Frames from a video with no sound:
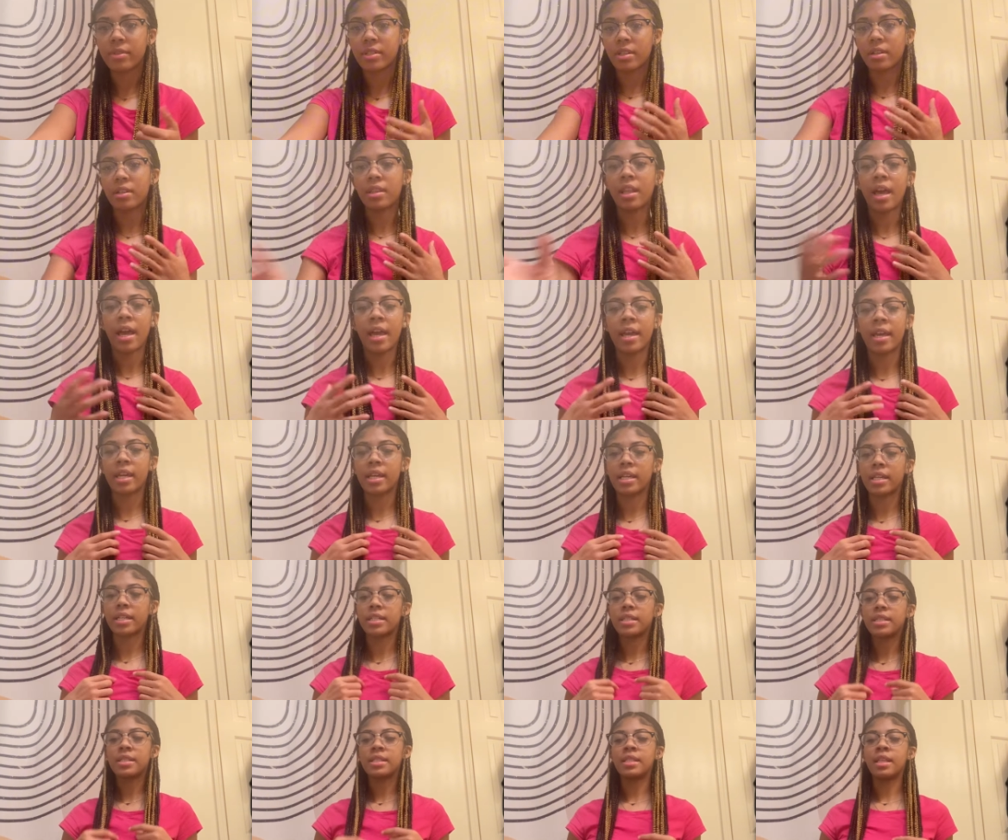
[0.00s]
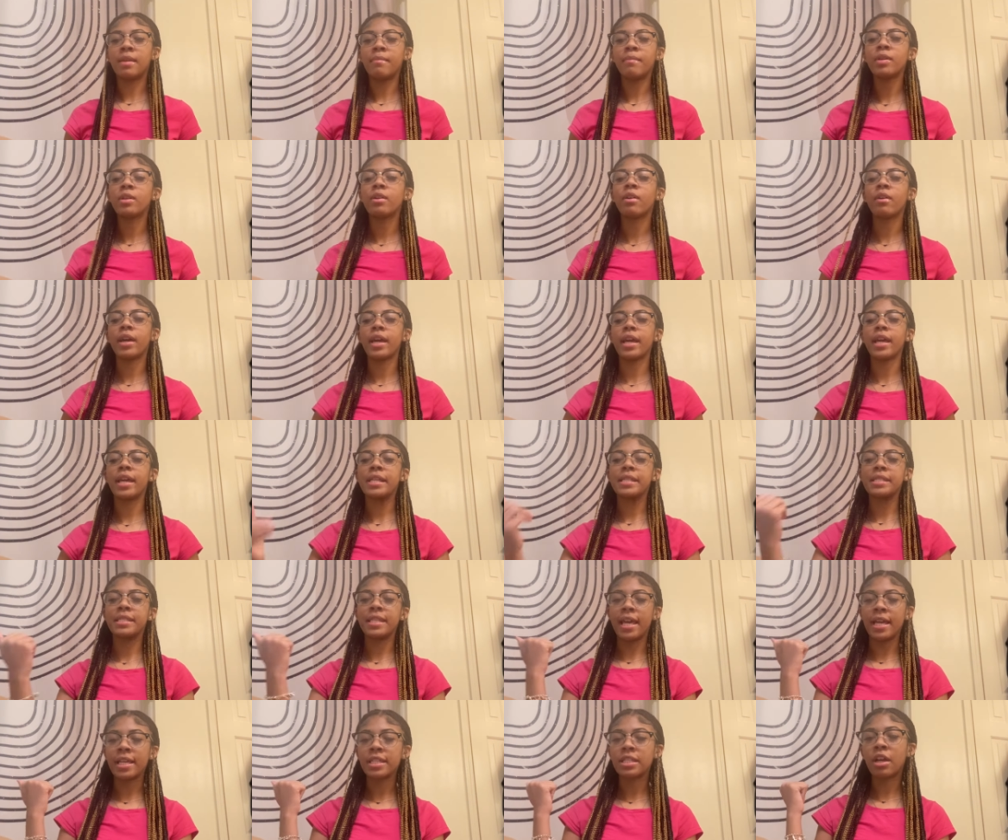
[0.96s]
So like, let me go ahead
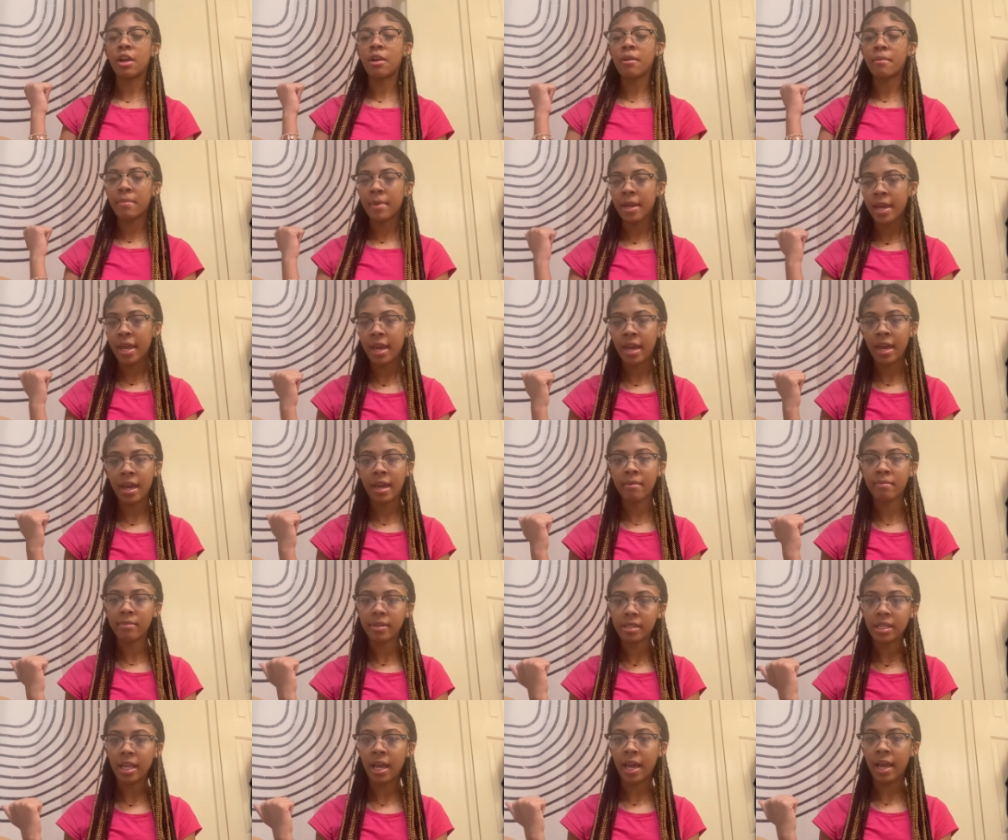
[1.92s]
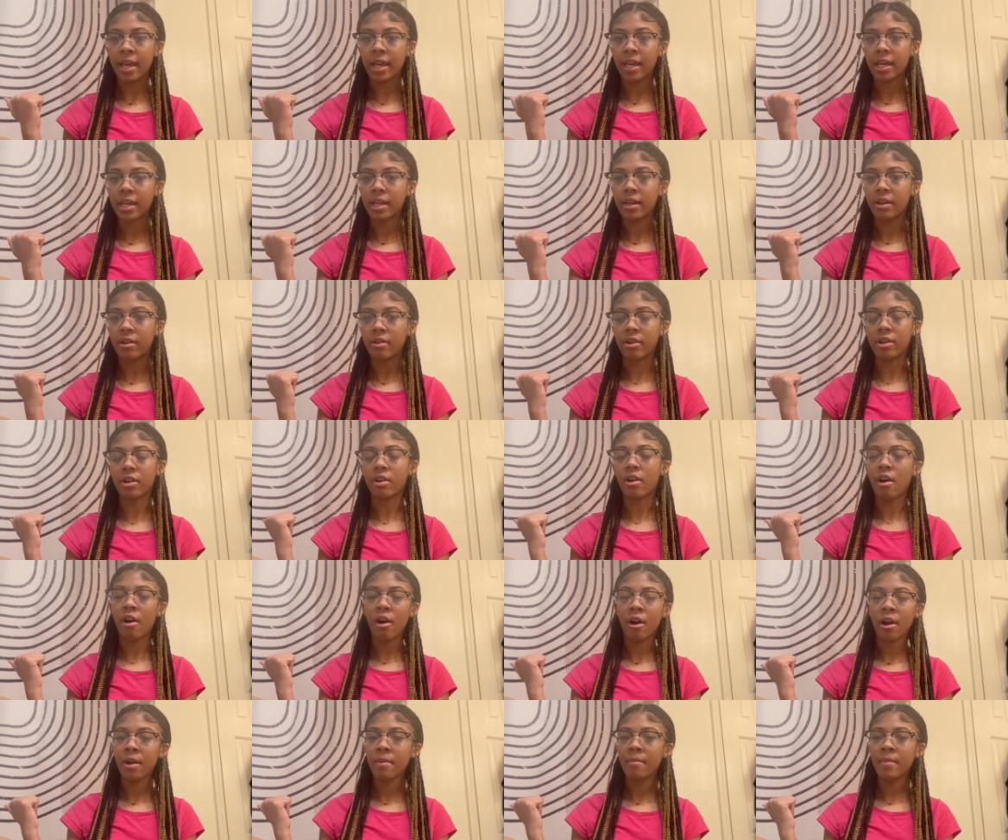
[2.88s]
and text her man and be like, or
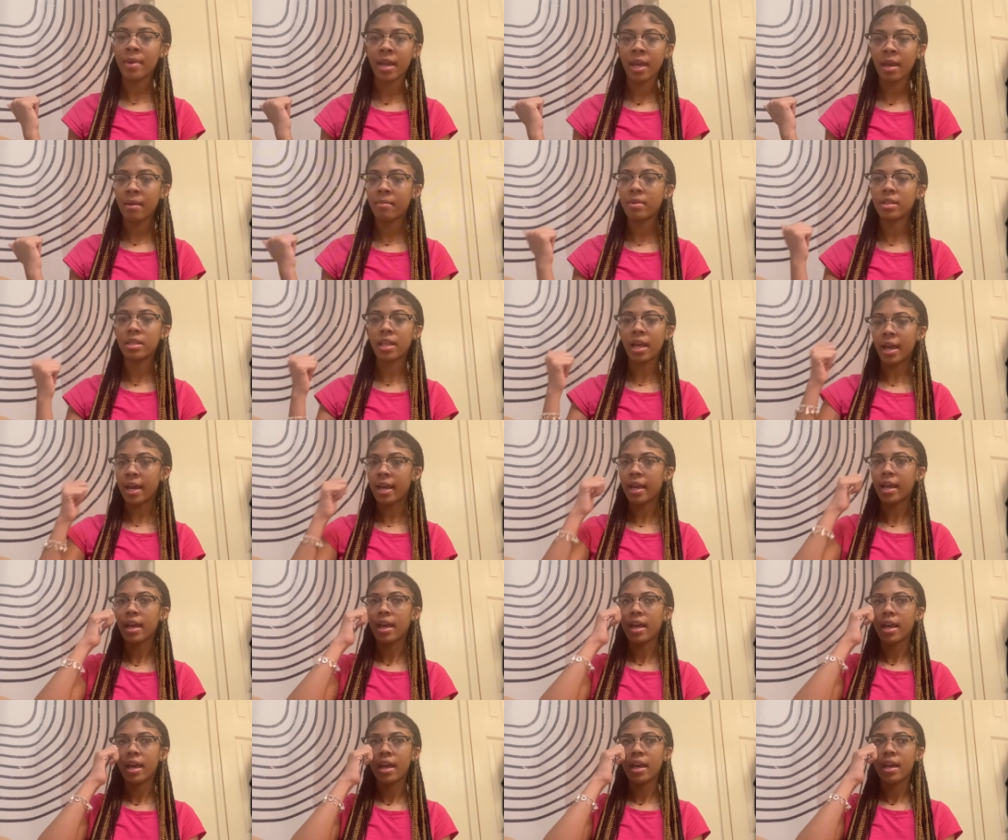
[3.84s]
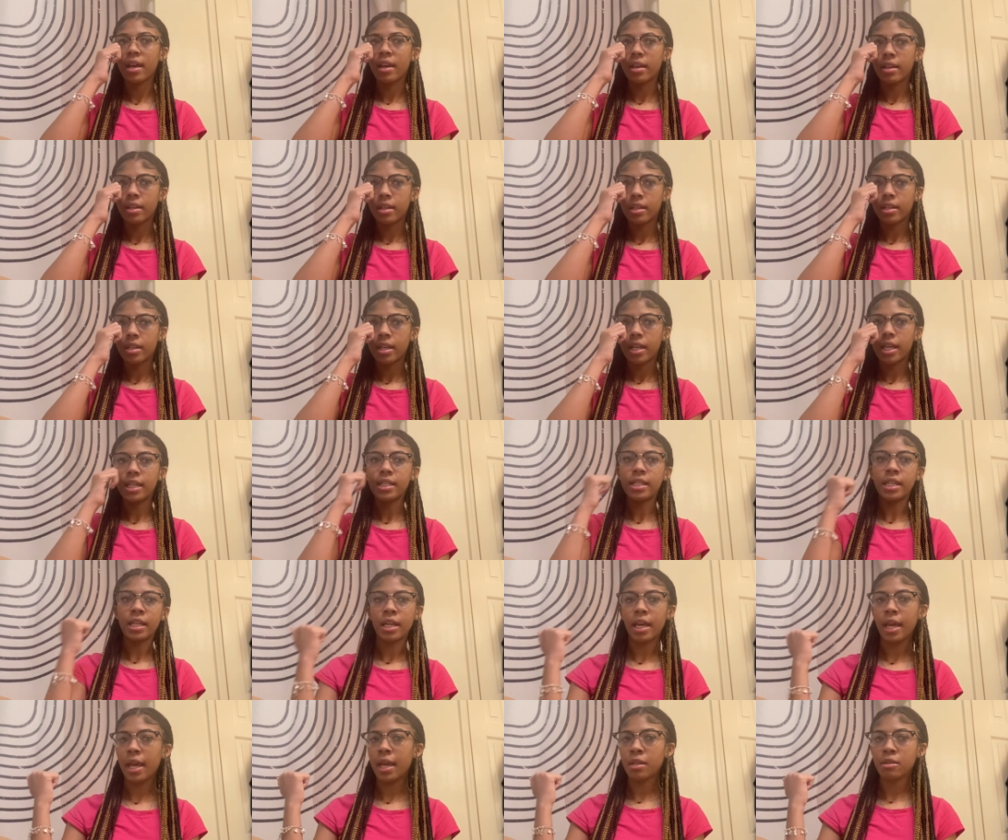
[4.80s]
call her man and be like, he need
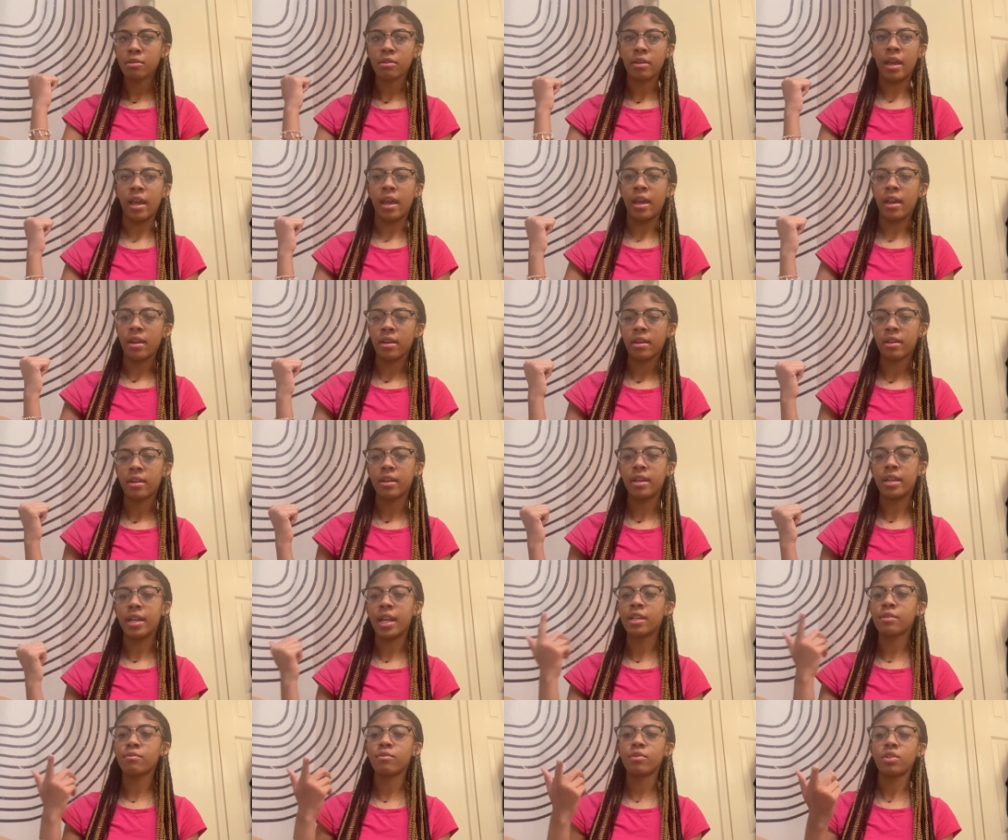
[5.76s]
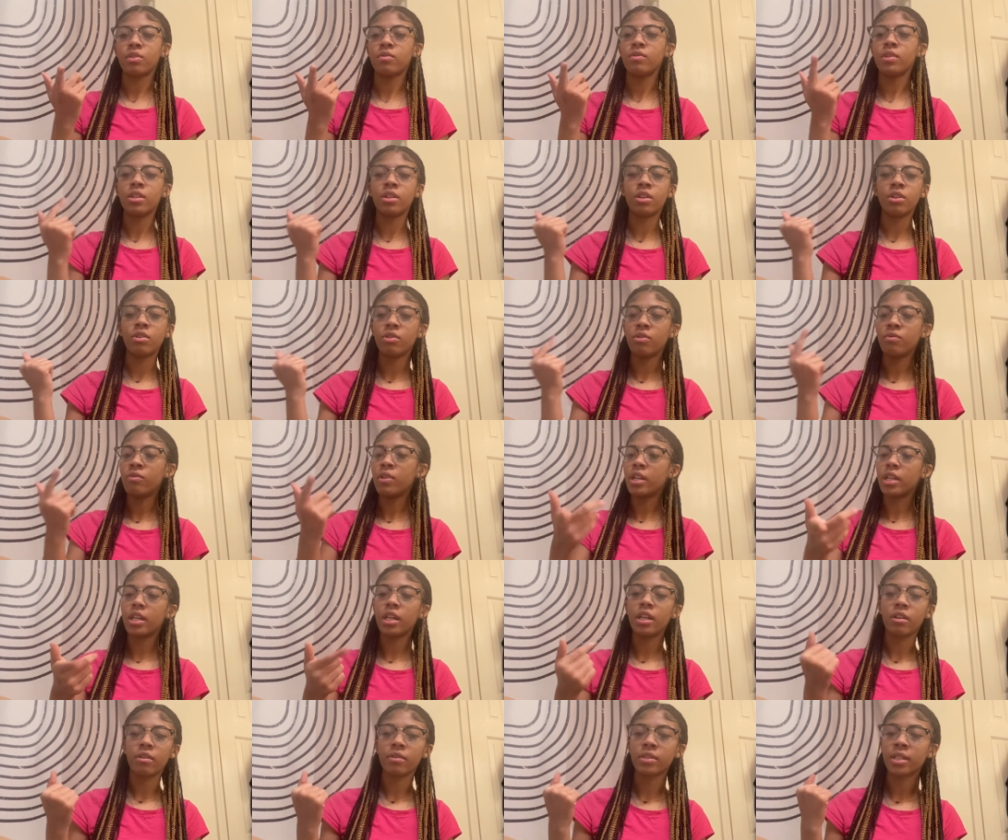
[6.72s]
to handle that, and that's what you need to do. You need to
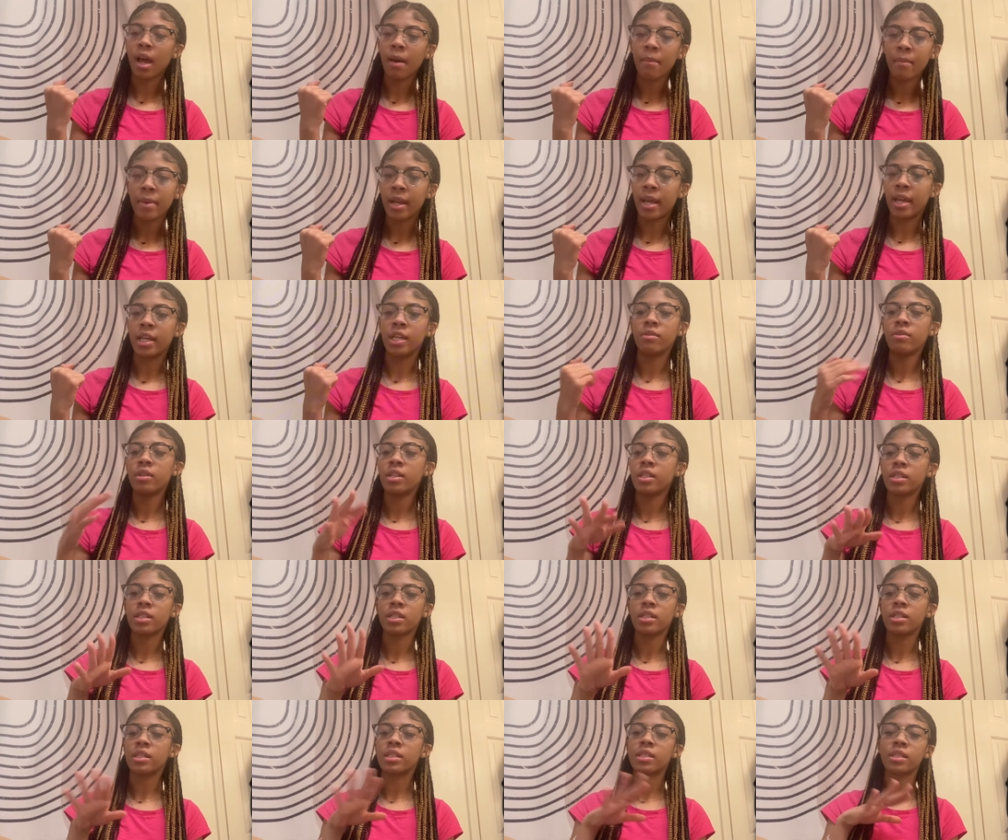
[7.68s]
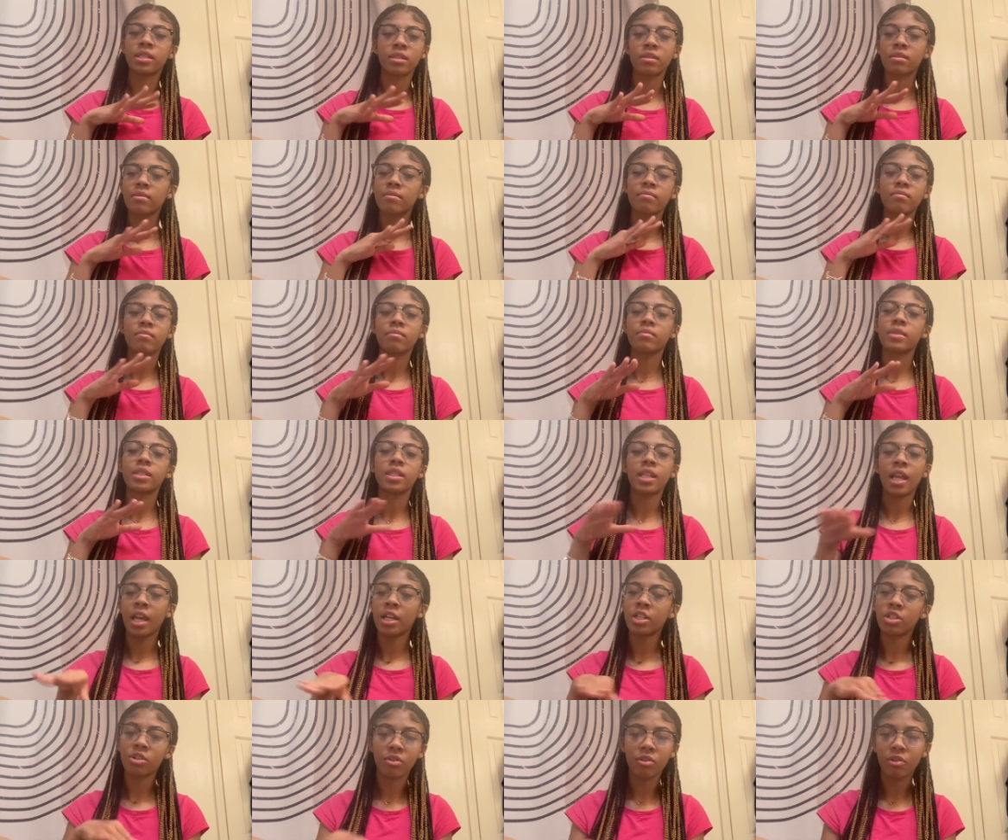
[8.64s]
get on top of that. You need to
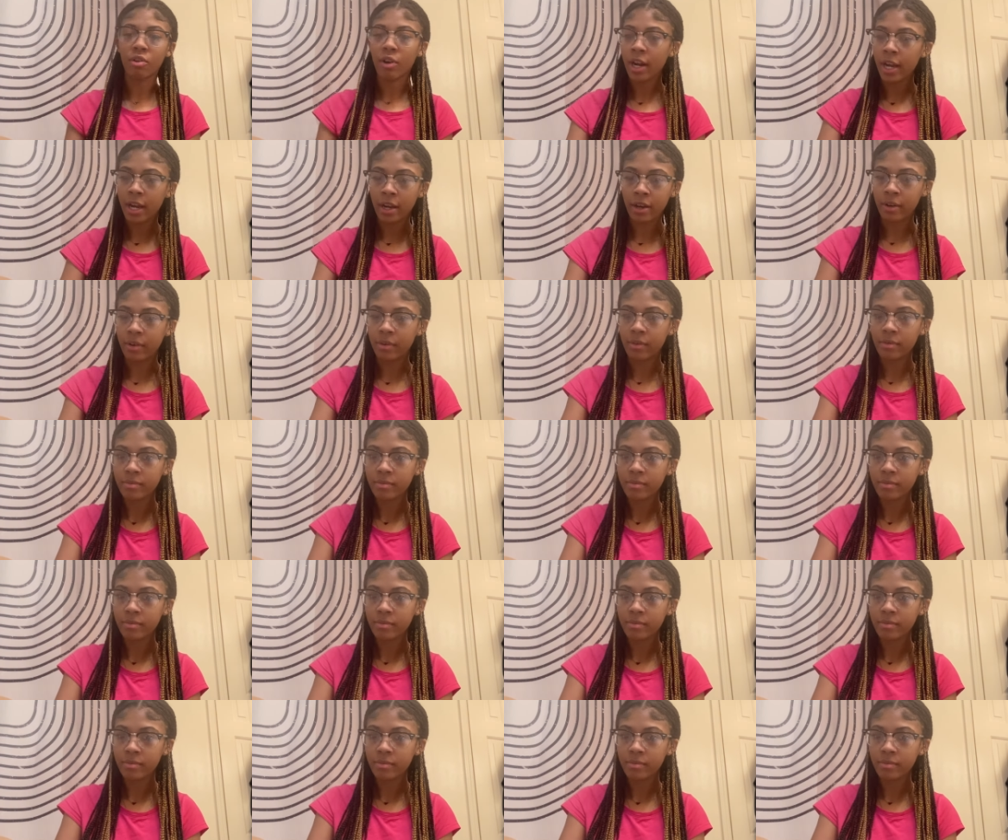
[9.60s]
stand your ground.